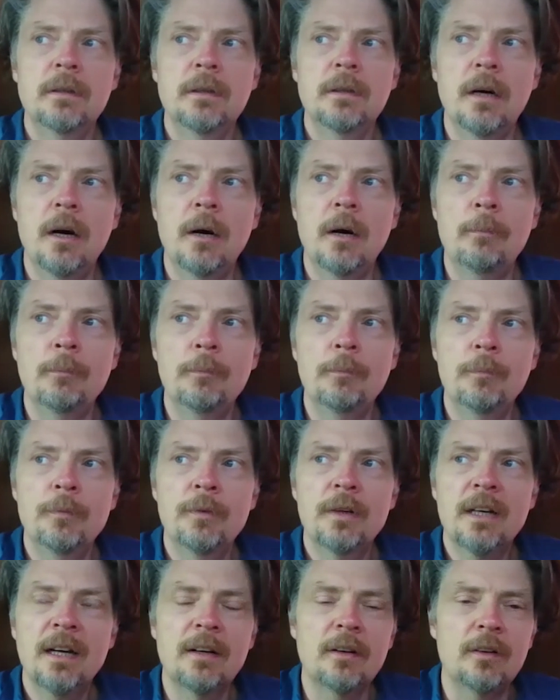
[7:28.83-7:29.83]
um,
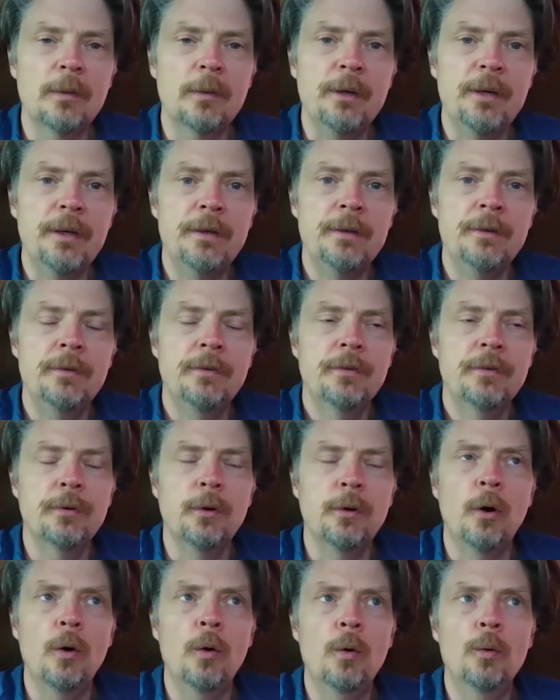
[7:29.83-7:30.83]
kind of limited.
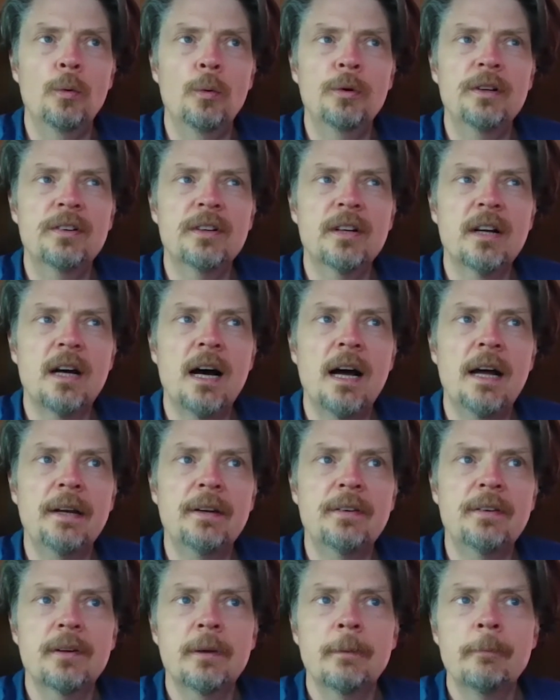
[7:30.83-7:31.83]
So it's not,